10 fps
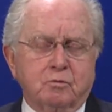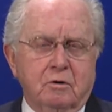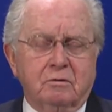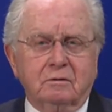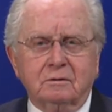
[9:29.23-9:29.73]

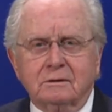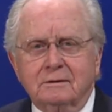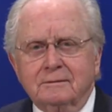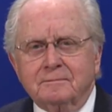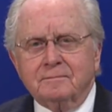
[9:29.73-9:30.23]
world.
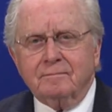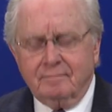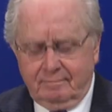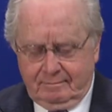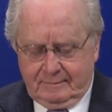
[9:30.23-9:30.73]

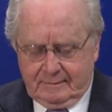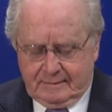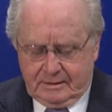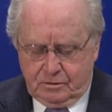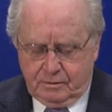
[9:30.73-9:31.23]

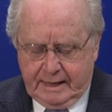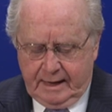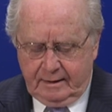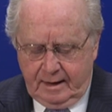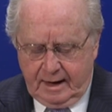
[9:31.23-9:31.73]
You
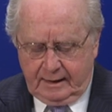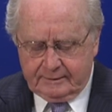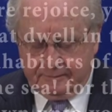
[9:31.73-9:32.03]
cannot.